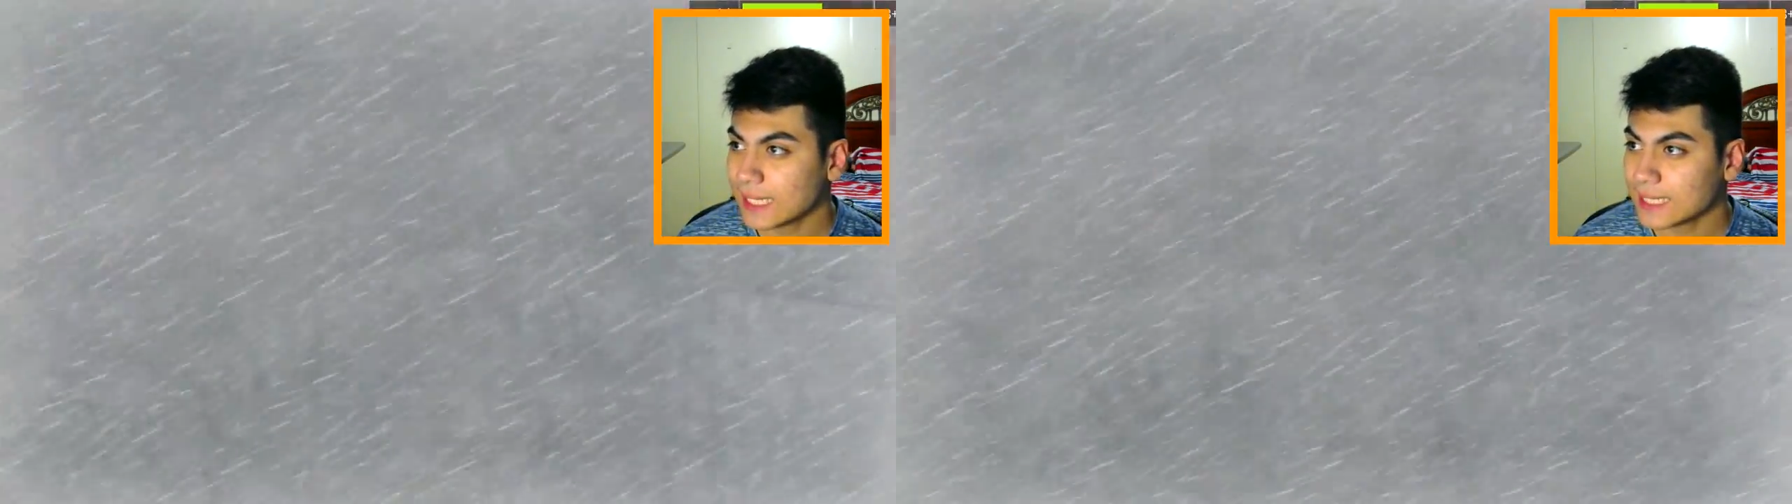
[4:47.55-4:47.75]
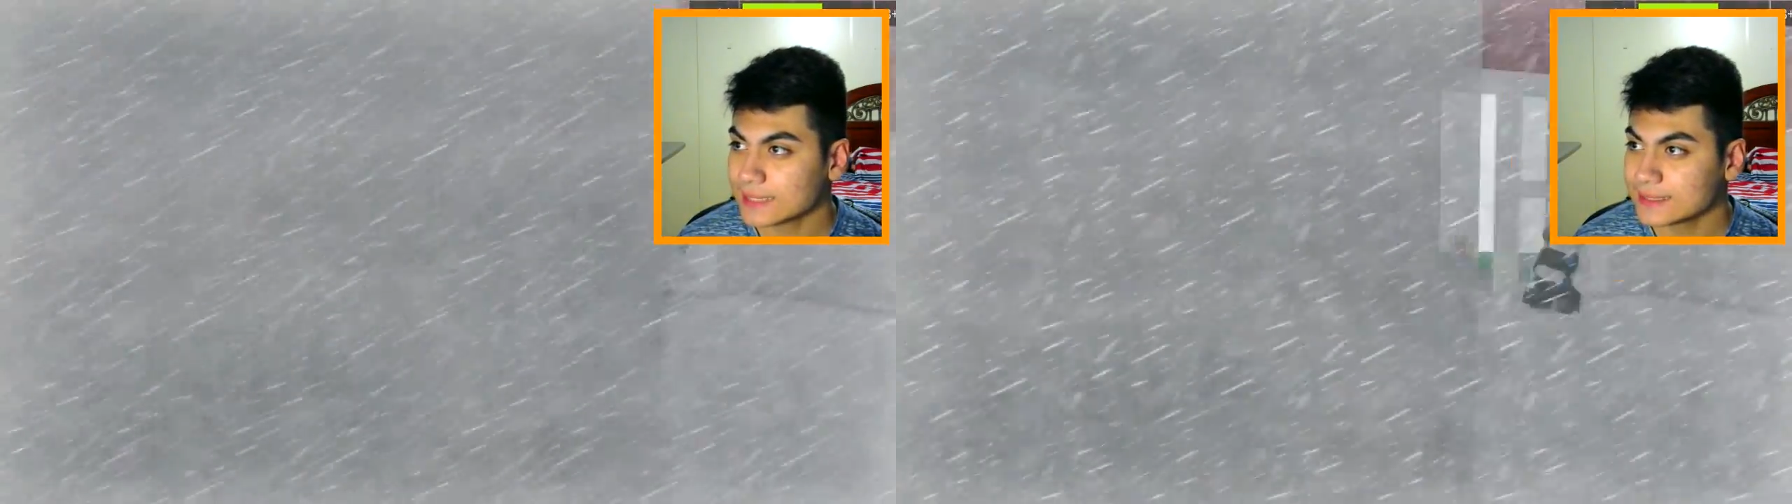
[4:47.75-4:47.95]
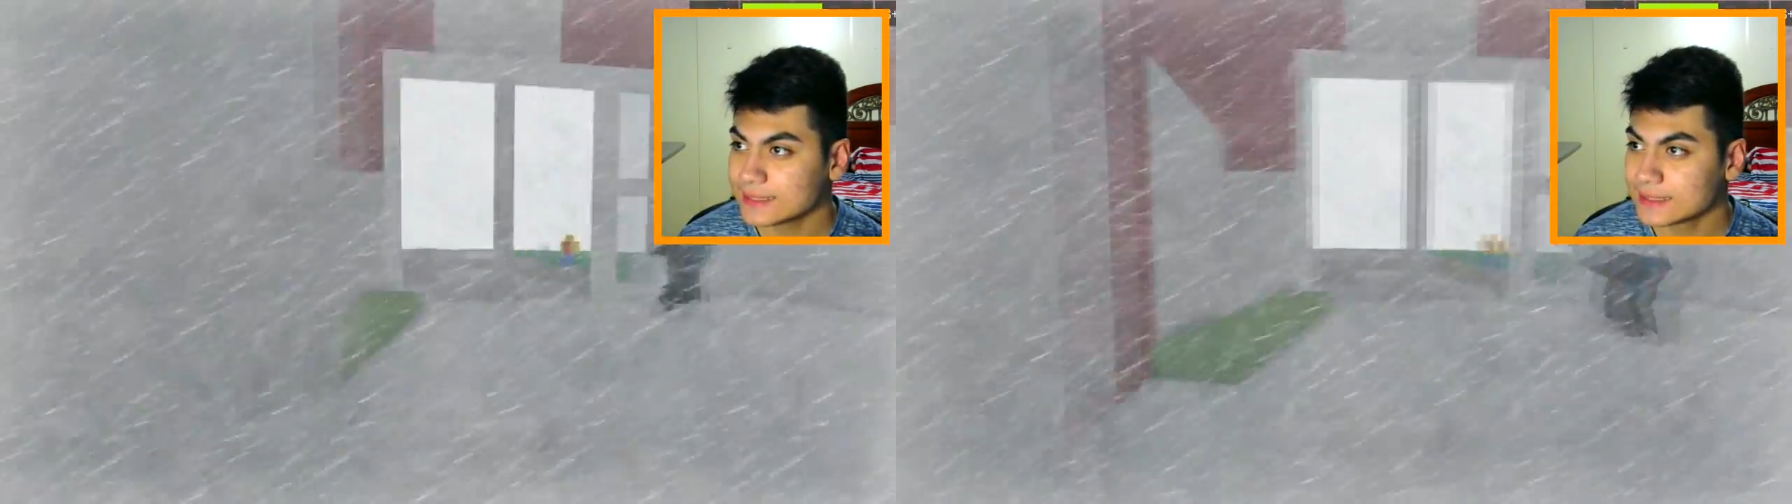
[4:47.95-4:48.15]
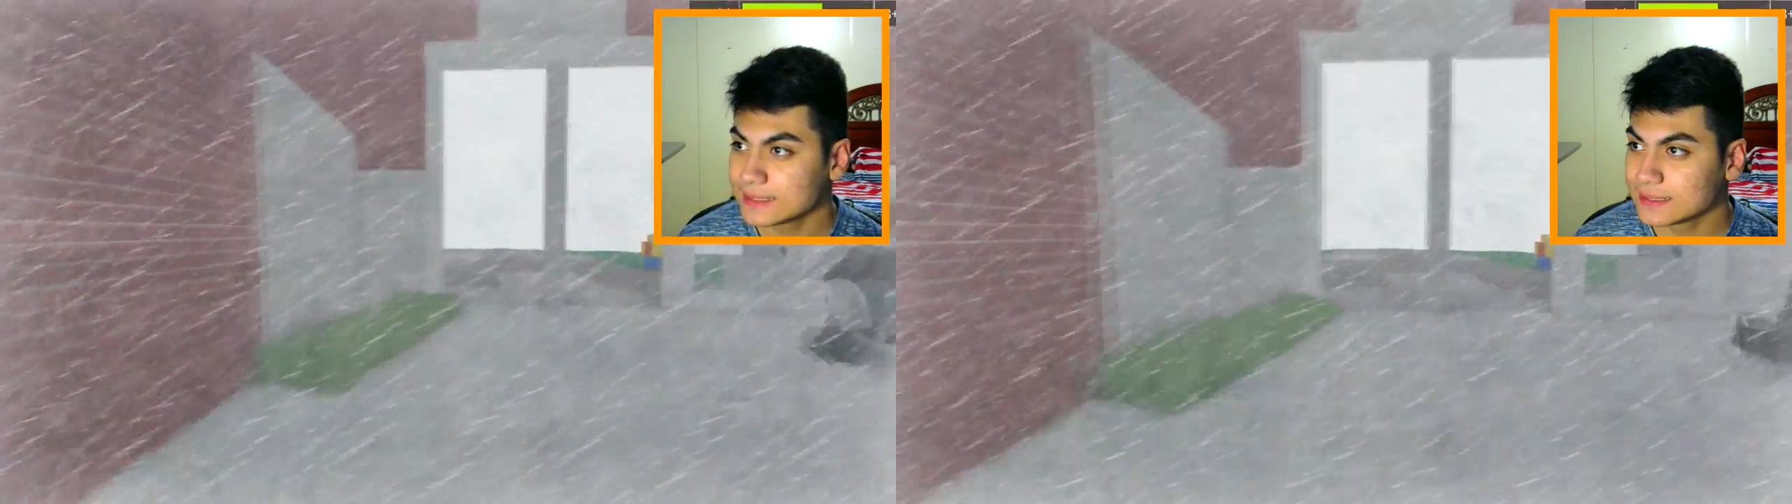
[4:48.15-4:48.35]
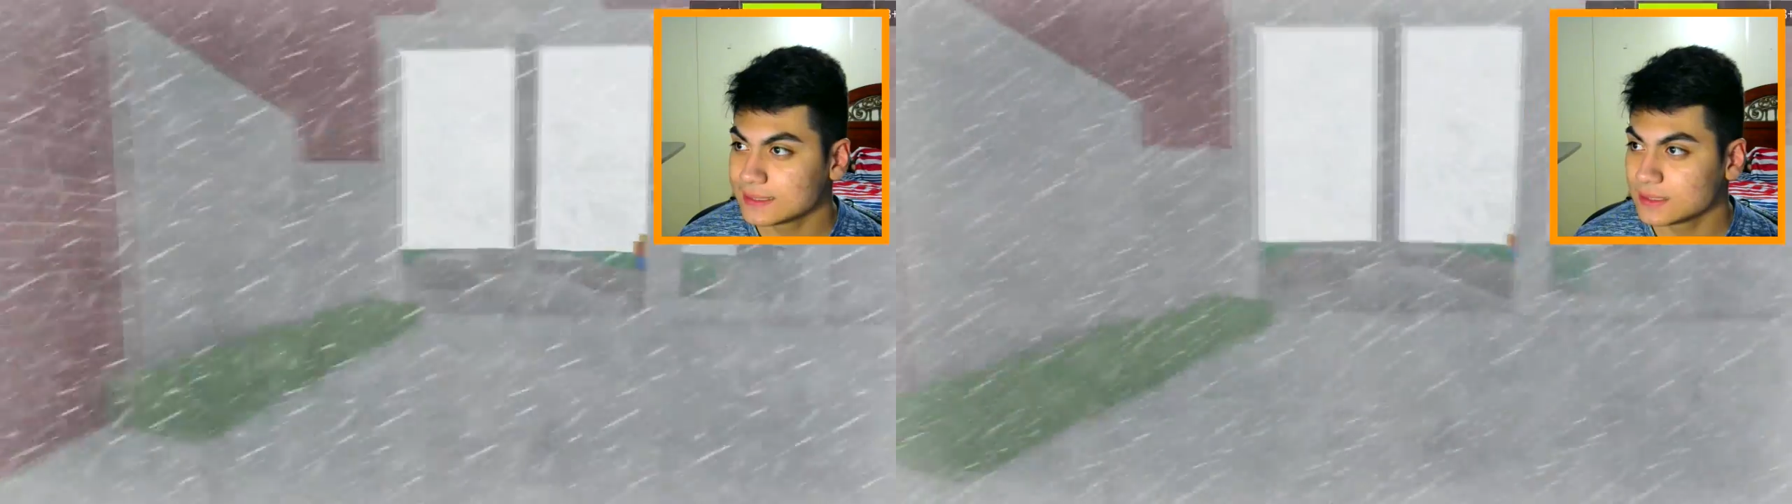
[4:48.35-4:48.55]
is
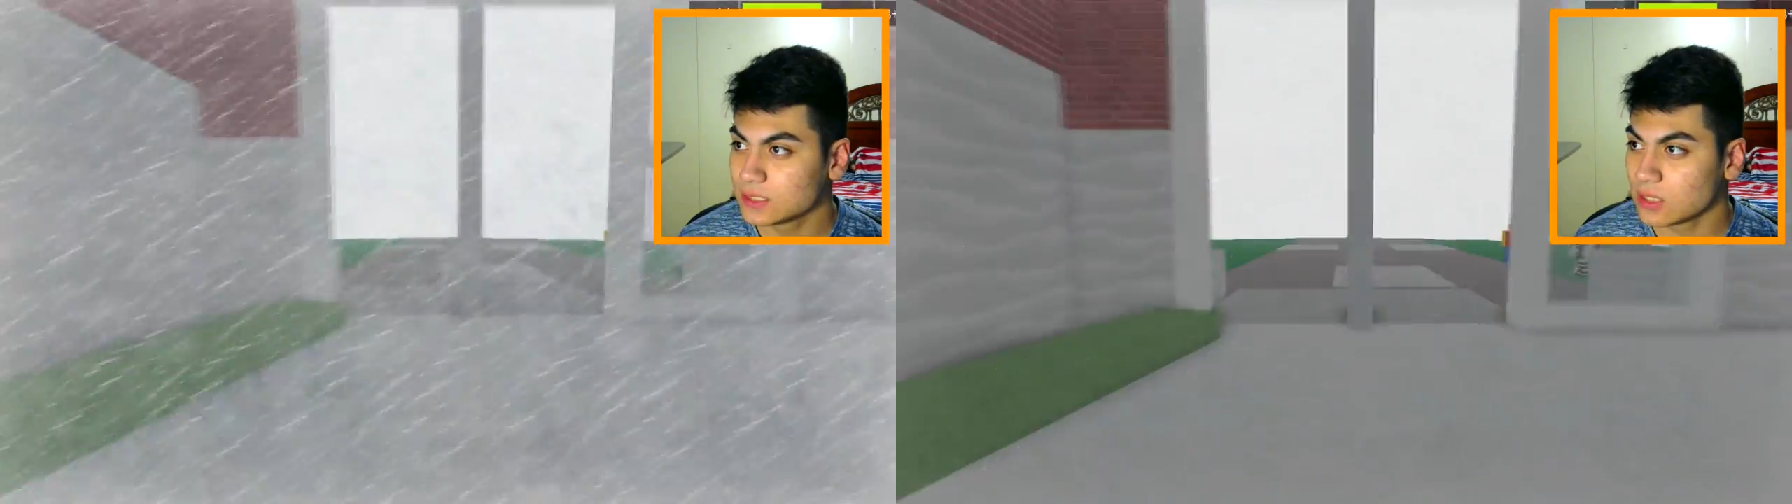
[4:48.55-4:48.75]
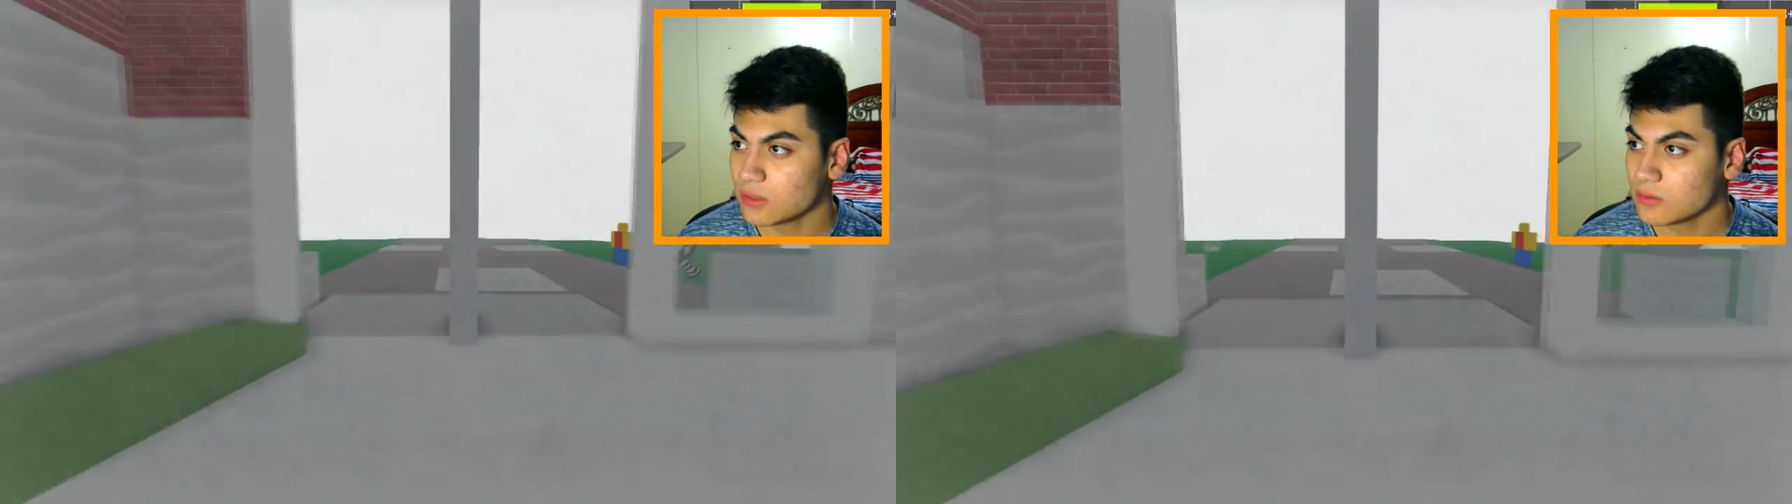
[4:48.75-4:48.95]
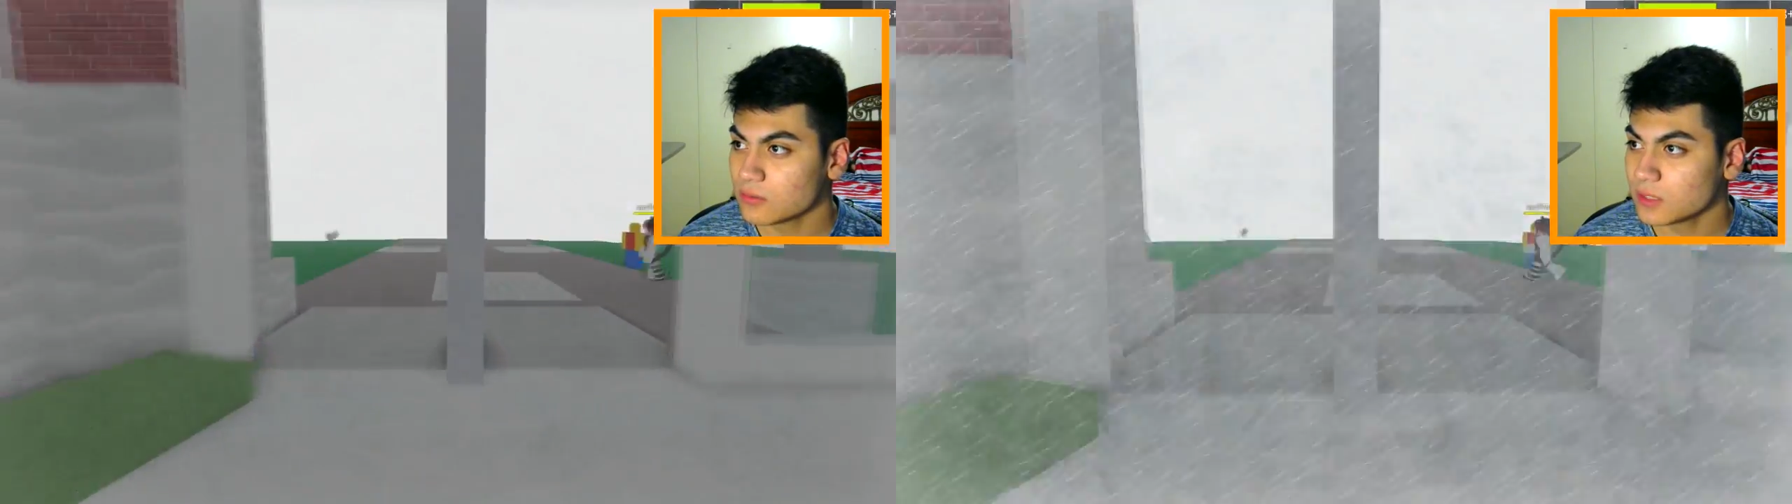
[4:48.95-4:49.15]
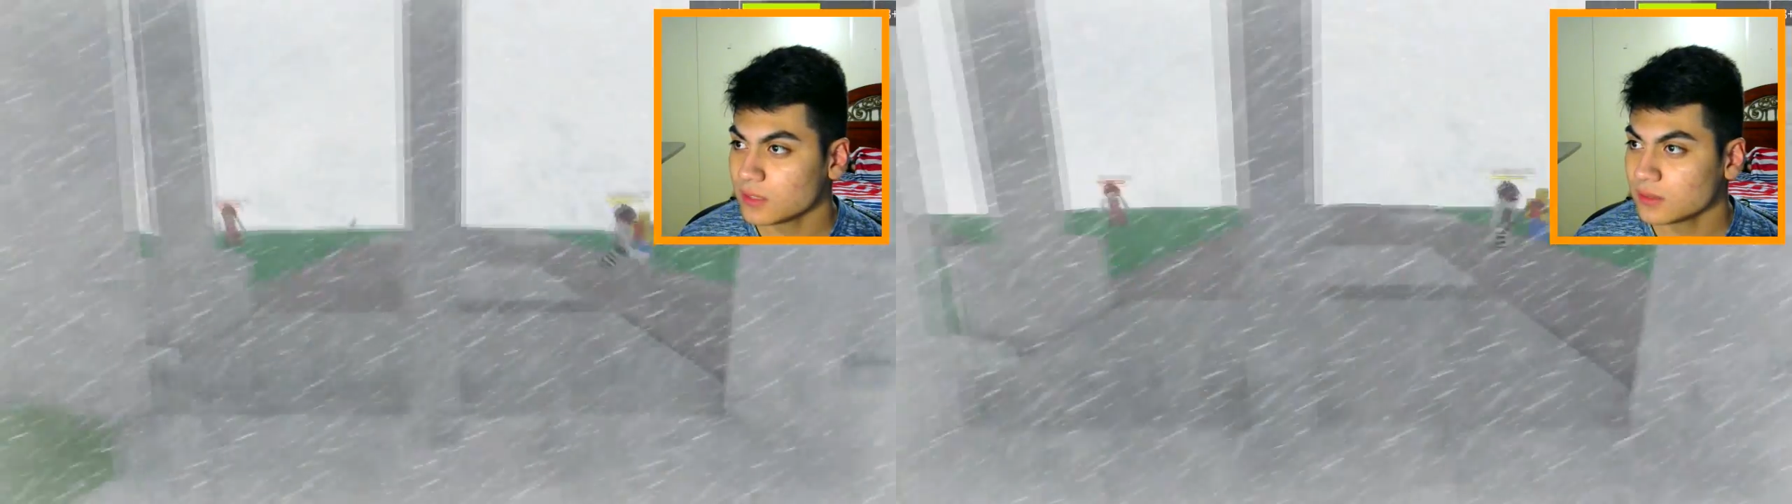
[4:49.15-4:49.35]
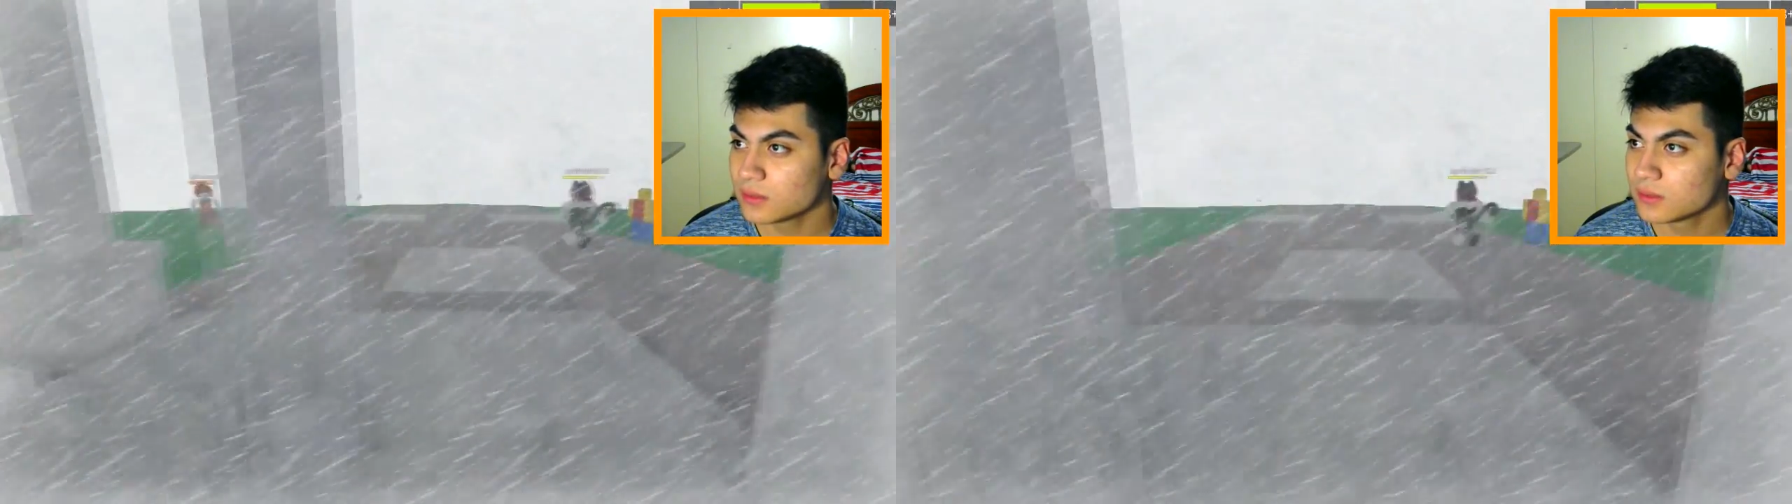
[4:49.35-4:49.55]
gone, man.